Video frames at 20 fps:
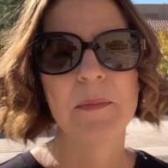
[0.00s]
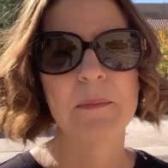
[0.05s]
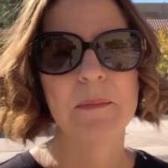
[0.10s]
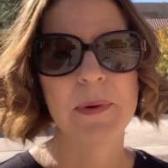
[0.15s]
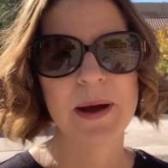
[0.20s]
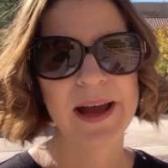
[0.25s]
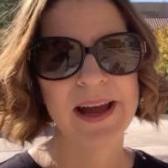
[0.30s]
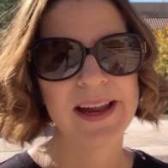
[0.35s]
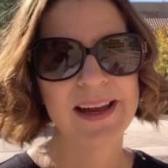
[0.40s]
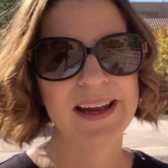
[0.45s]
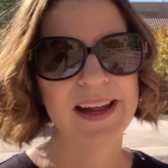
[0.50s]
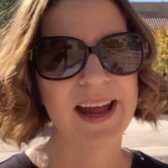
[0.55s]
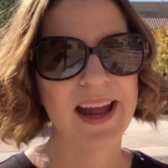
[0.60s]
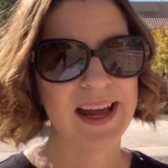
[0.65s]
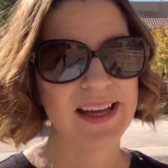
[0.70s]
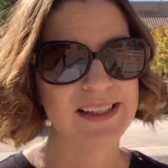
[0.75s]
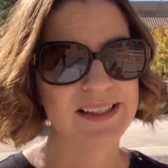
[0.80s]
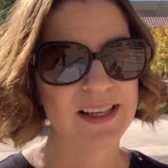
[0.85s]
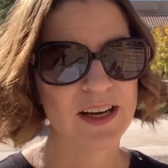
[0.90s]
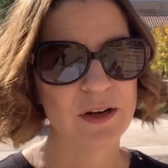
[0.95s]
but
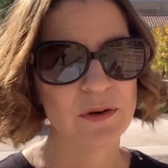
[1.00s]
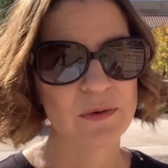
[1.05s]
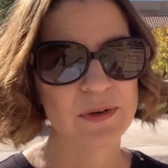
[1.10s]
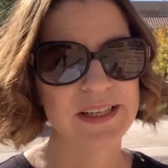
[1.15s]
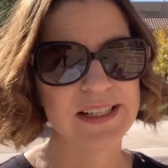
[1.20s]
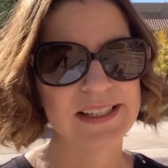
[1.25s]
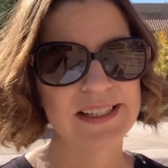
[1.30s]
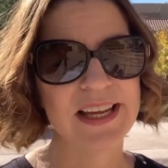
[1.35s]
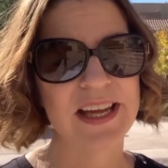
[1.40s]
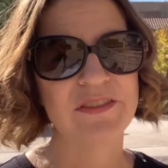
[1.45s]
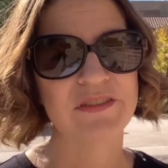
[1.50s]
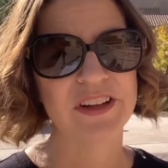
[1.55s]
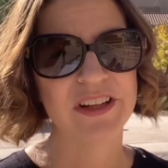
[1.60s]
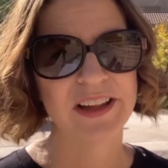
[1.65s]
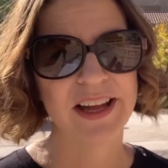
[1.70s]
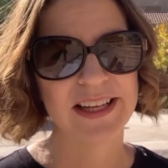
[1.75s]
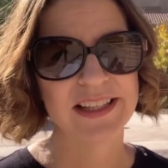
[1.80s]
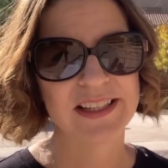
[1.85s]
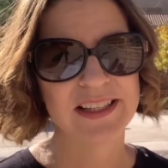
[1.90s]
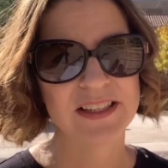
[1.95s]
as always, if you
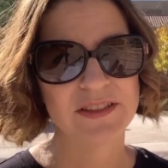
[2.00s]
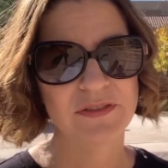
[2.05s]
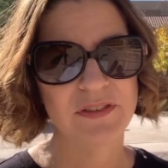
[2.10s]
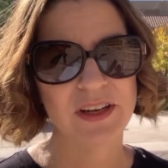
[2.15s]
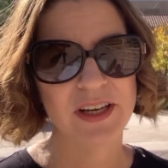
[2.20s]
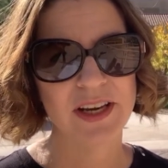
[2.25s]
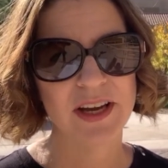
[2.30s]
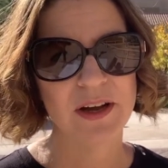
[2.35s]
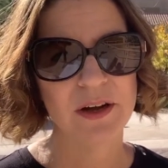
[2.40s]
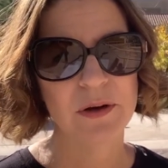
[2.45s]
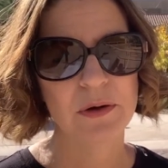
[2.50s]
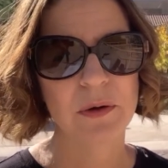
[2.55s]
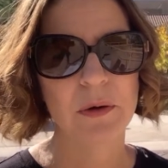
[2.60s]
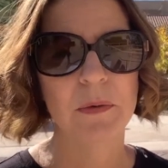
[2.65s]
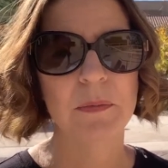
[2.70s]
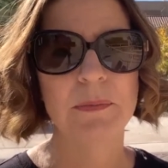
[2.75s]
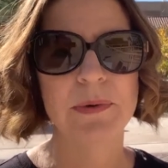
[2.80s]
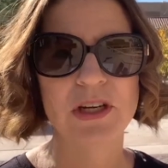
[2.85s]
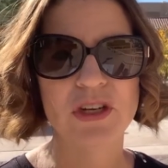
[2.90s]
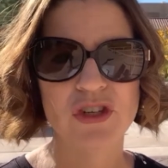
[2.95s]
like this video,
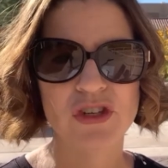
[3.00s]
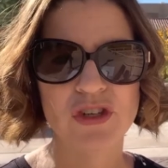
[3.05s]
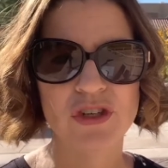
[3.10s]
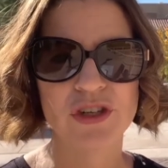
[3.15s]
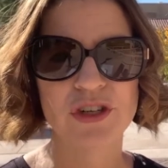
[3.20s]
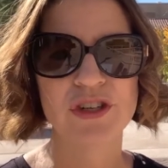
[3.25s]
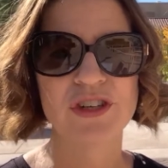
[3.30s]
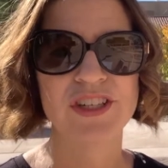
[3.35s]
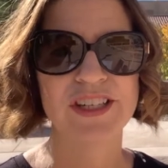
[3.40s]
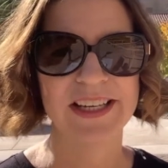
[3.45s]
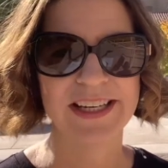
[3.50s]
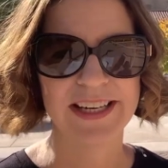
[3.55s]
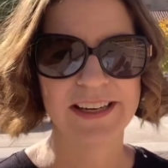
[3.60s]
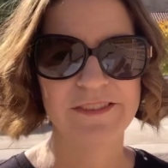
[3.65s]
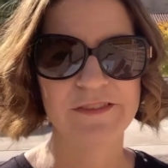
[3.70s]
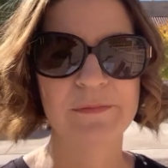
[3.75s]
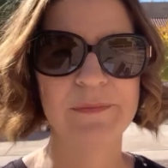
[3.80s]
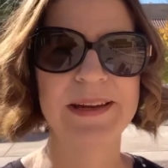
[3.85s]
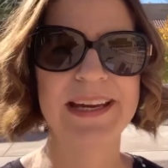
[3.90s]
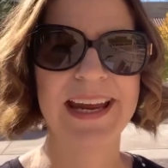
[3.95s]
be sure to
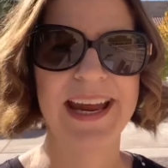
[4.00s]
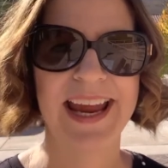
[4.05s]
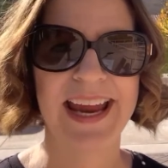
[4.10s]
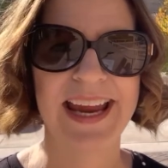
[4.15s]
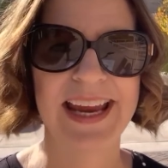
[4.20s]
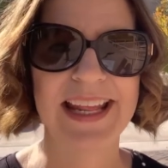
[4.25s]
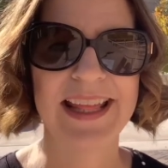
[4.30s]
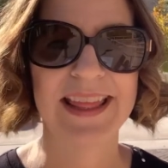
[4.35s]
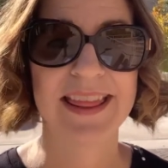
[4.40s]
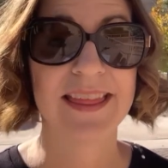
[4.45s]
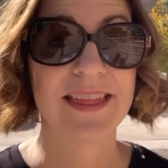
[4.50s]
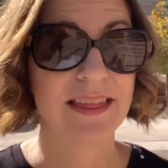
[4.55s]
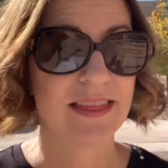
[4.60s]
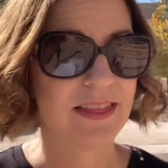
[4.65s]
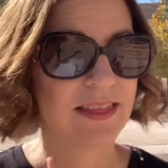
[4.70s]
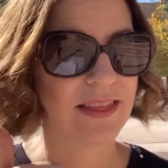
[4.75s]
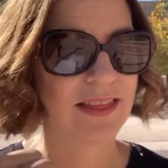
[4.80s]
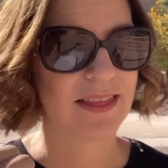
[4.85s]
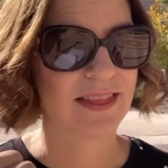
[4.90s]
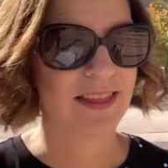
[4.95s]
give me a
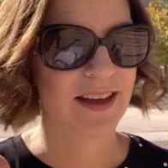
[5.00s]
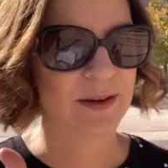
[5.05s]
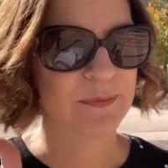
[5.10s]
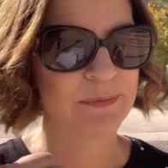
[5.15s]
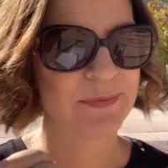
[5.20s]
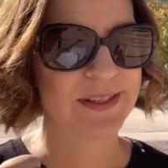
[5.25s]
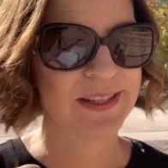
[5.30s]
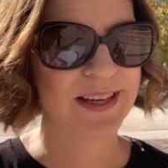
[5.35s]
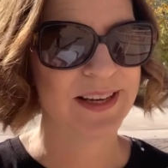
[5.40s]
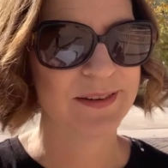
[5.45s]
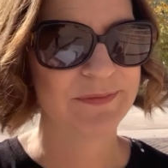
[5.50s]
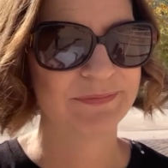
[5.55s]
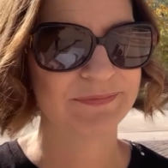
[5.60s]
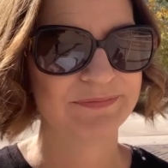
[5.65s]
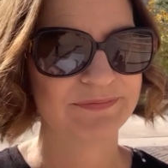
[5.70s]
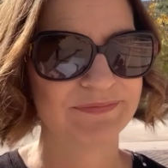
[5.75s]
thumbs up,